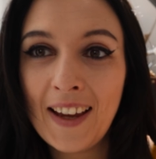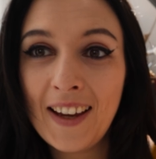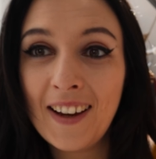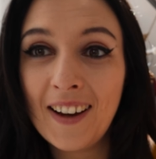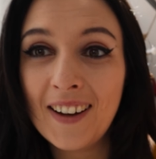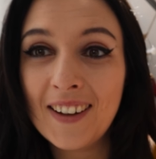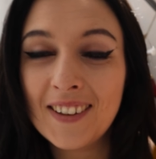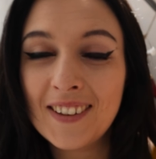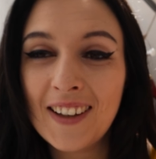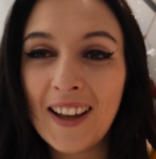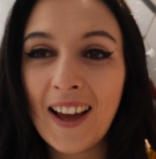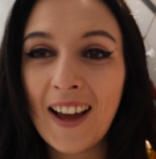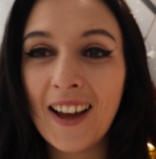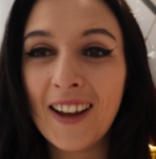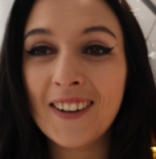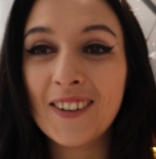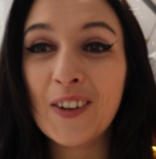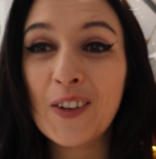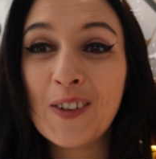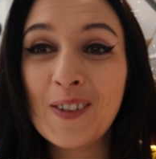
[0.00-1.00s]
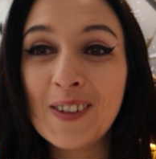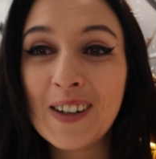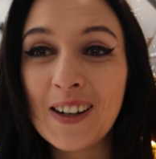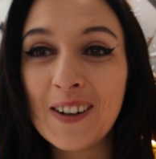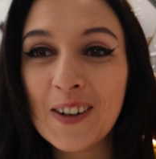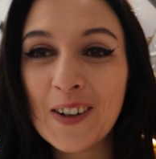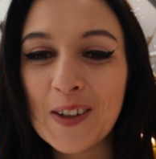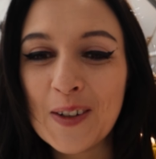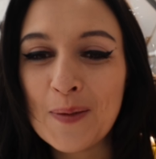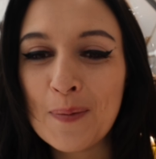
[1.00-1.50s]
Hey guys, and
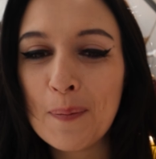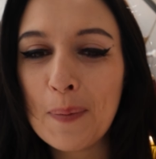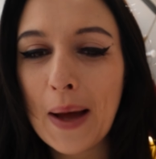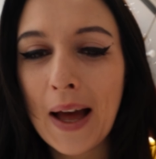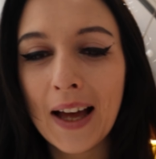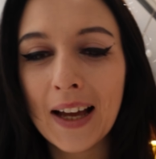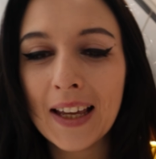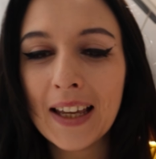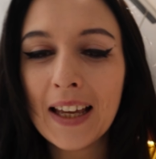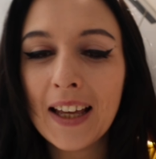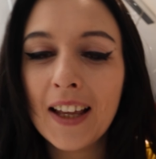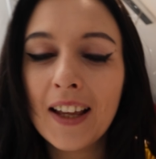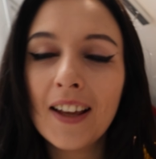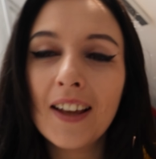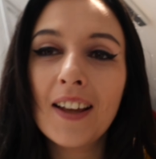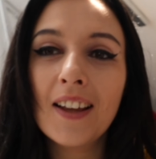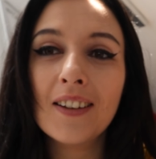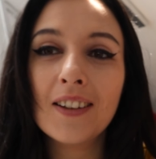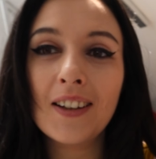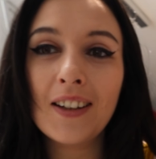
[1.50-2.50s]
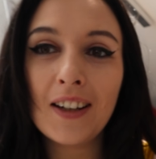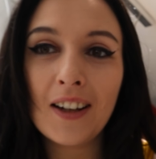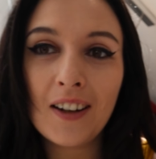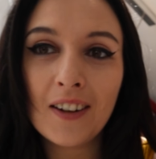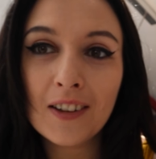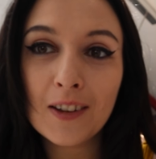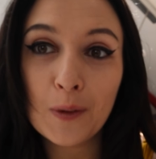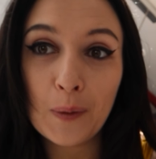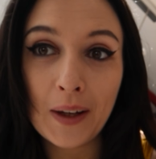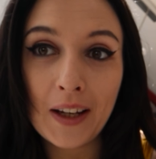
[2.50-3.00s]
welcome back. So
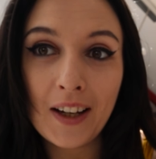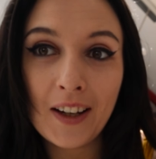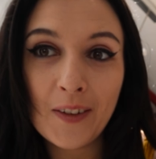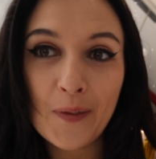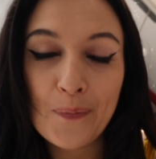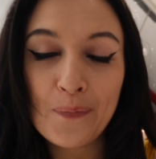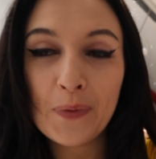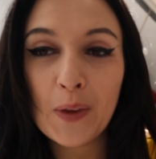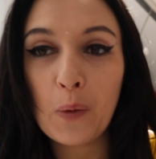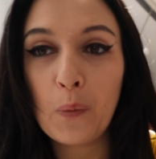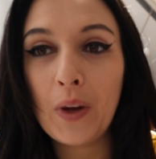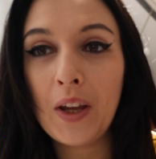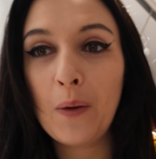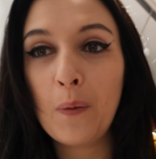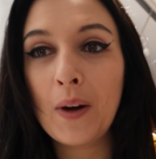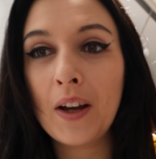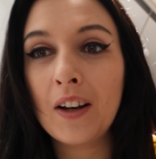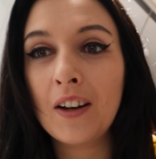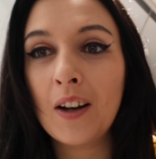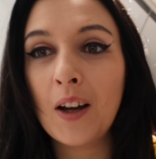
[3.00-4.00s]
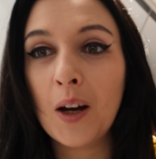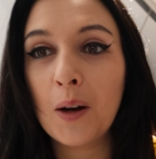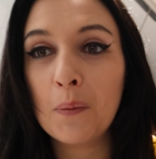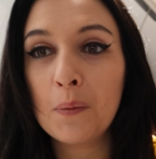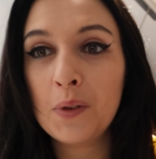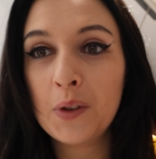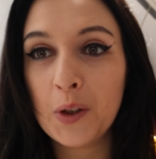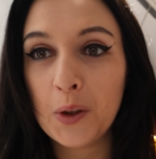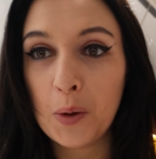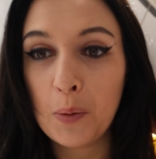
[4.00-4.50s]
last week we went
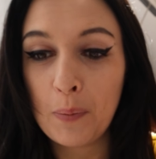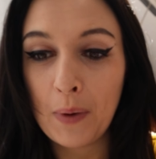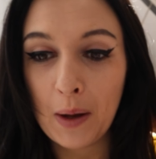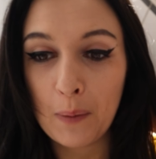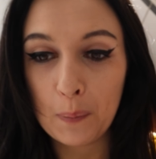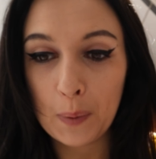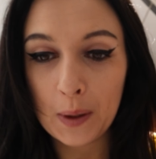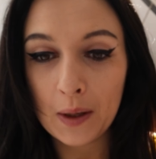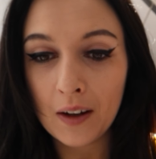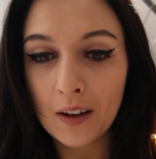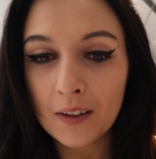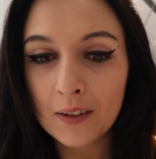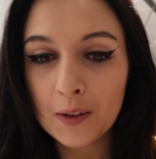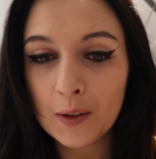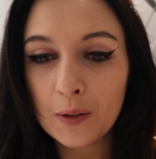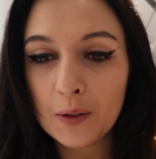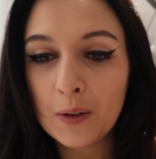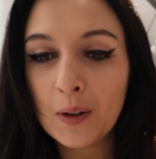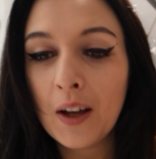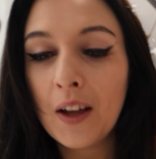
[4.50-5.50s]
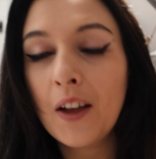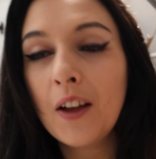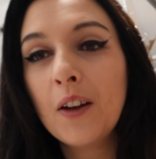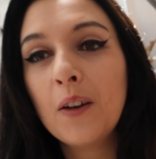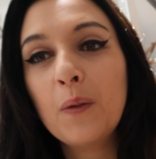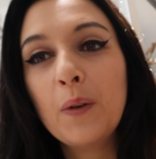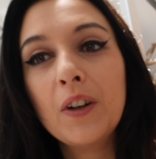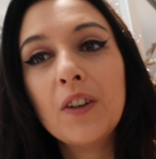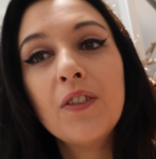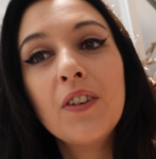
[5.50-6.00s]
up to Bamburgh Castle,
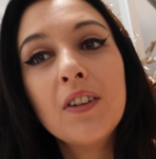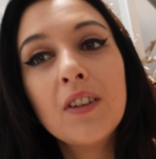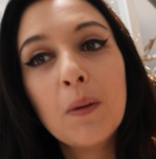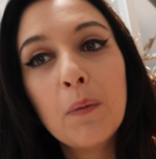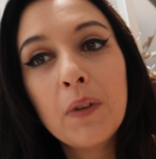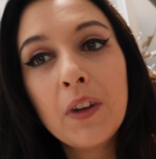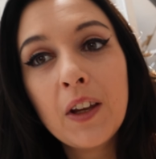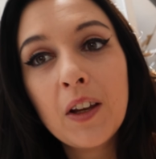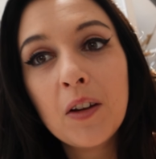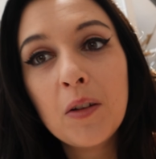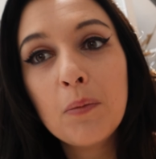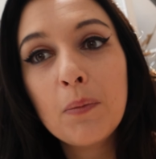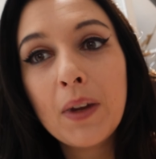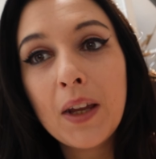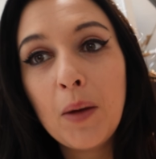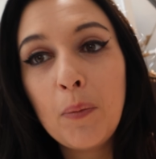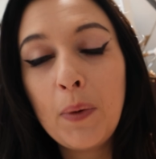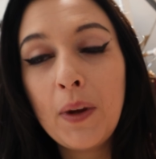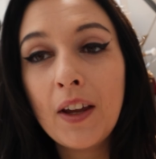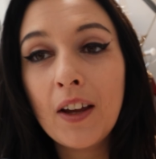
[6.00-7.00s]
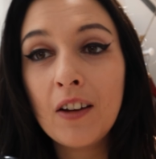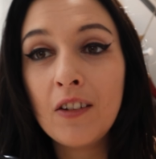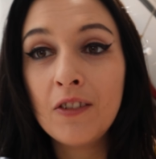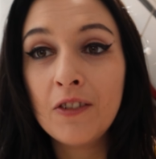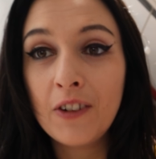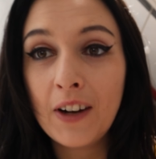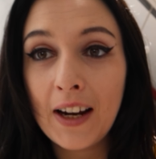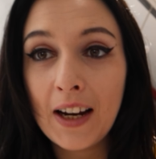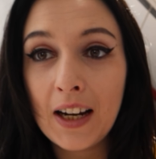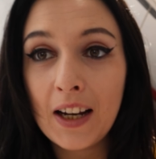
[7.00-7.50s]
which for some of you may be a
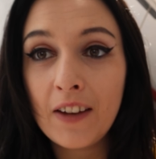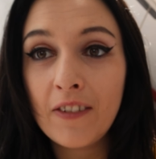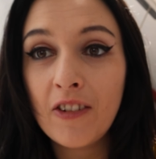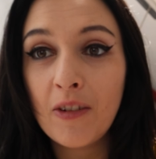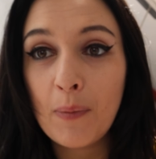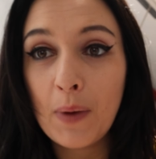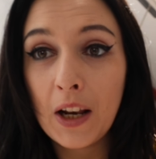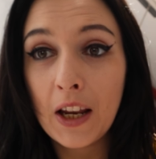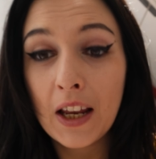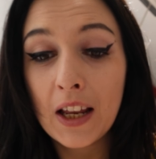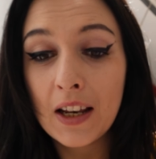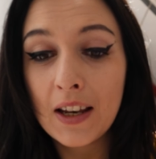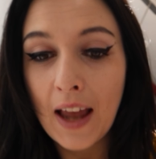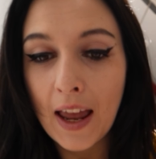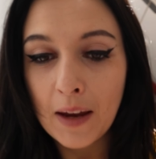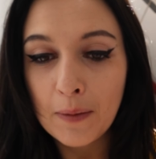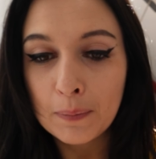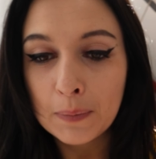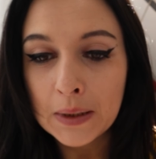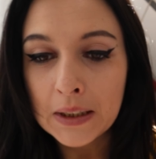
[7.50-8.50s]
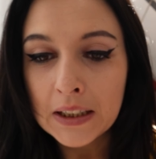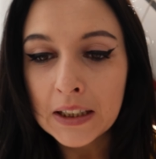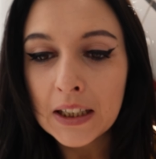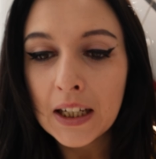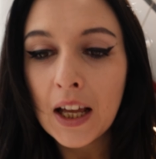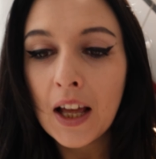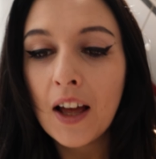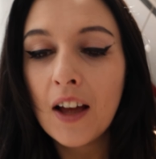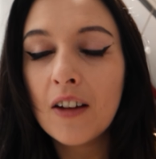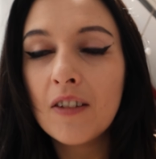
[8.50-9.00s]
really familiar name.
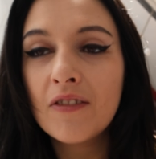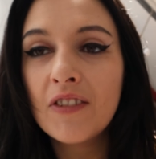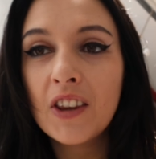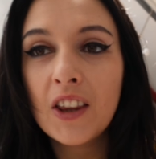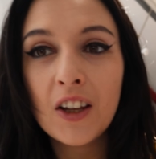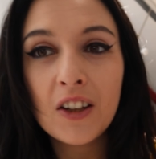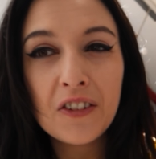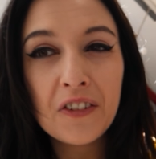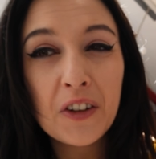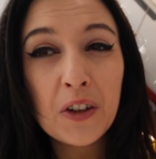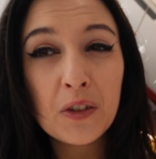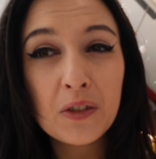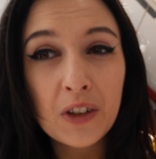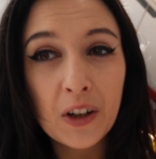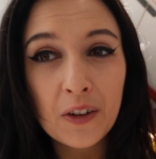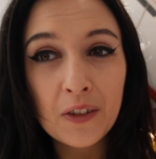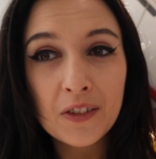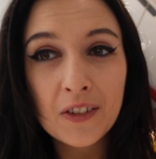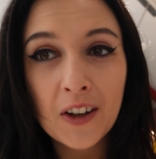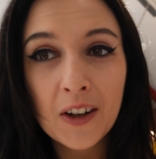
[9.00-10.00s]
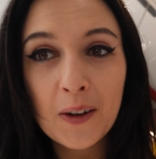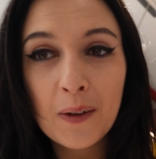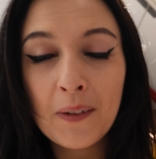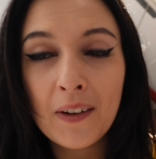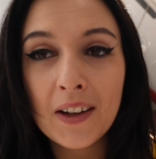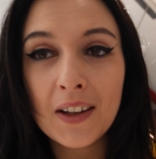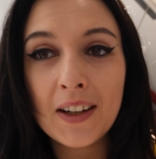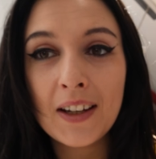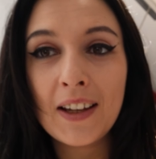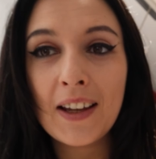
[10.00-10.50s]
For those of you who don't know, I'm
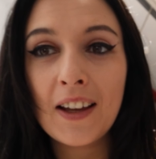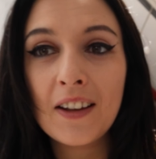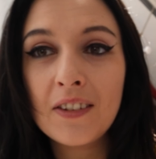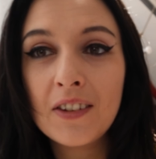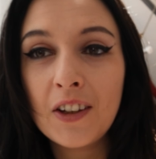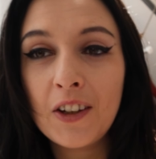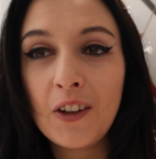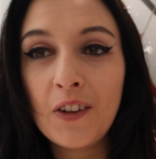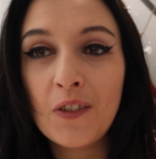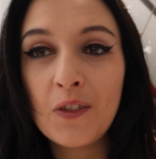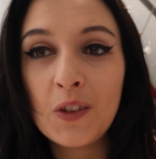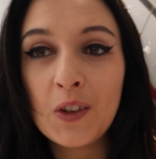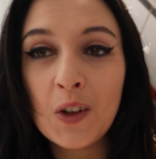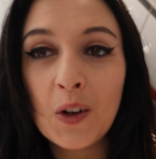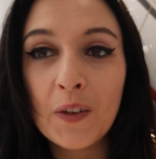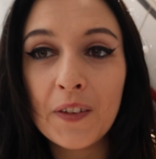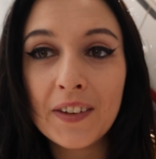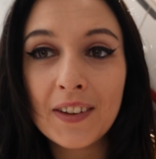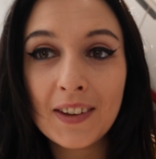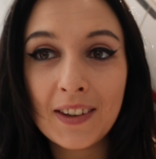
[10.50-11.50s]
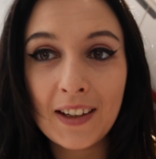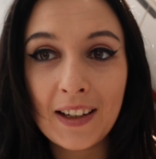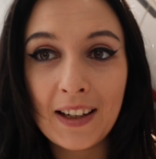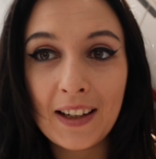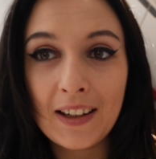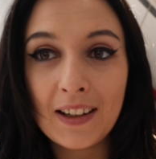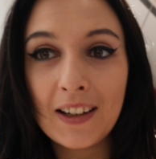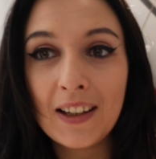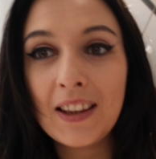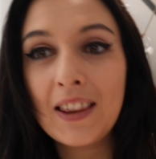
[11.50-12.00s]
going to guess that you've not
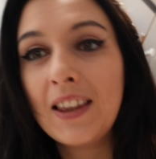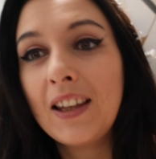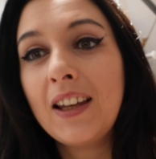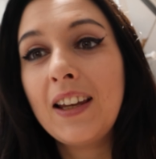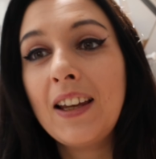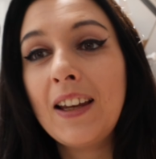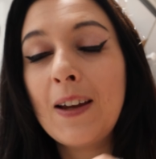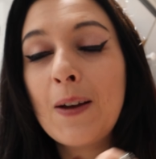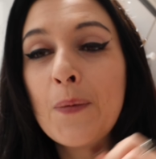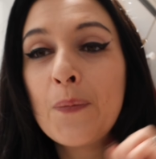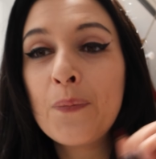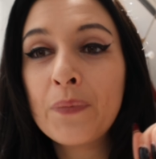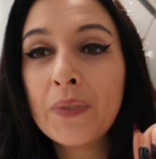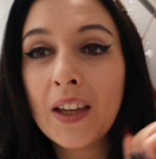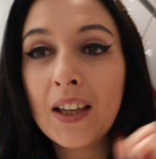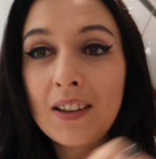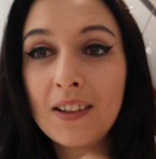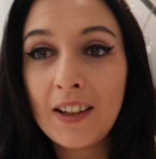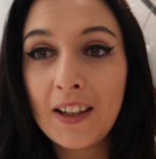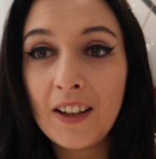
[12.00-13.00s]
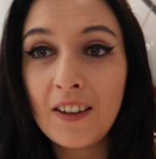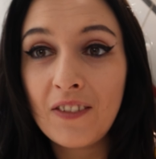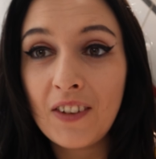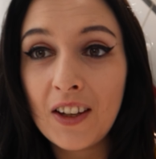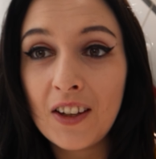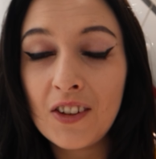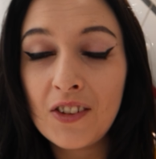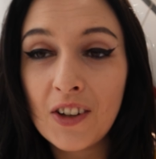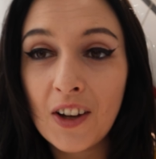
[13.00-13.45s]
seen the TV